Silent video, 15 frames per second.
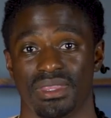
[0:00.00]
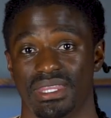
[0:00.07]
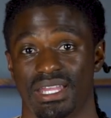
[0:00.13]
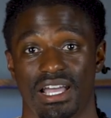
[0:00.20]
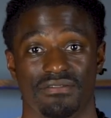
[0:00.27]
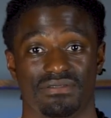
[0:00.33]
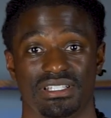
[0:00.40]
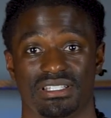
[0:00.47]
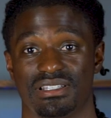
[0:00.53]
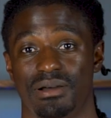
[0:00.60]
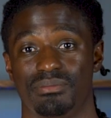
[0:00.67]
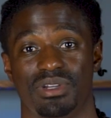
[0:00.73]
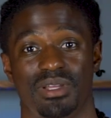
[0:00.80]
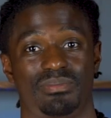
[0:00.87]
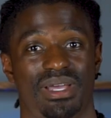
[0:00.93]
Now, if this
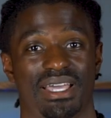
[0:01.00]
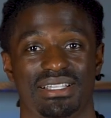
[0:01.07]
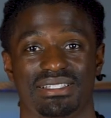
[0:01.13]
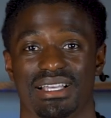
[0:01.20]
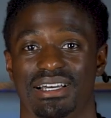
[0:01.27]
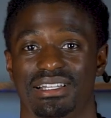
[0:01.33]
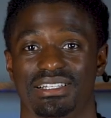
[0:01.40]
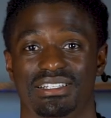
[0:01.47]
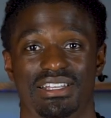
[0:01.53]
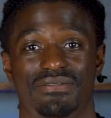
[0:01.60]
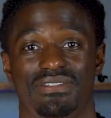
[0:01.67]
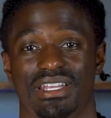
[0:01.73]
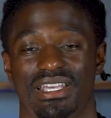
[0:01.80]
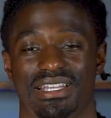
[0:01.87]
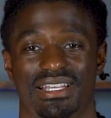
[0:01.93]
company pays out a
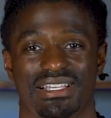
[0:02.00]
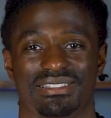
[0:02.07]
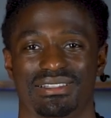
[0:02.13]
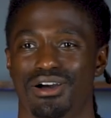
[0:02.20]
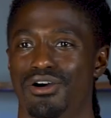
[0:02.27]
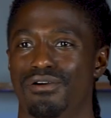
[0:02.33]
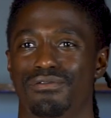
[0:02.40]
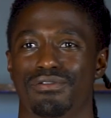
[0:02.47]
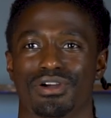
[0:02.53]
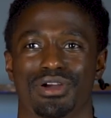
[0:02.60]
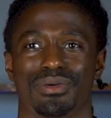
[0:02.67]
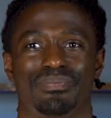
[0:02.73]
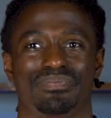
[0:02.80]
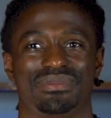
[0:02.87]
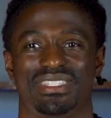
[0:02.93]
dividend that's
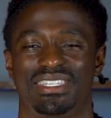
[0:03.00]
over